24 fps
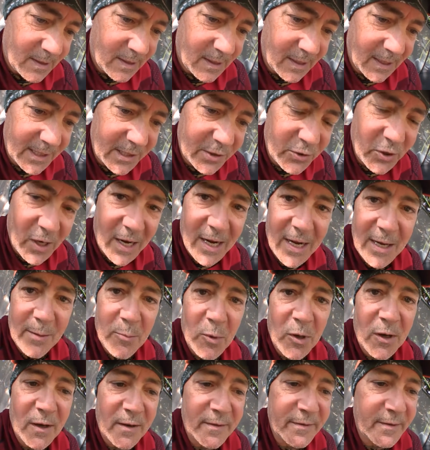I dry them
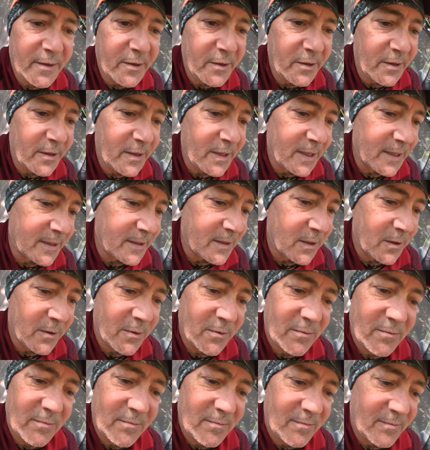off good and
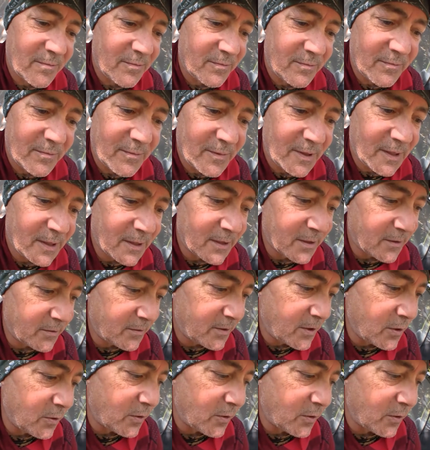don't, you know, do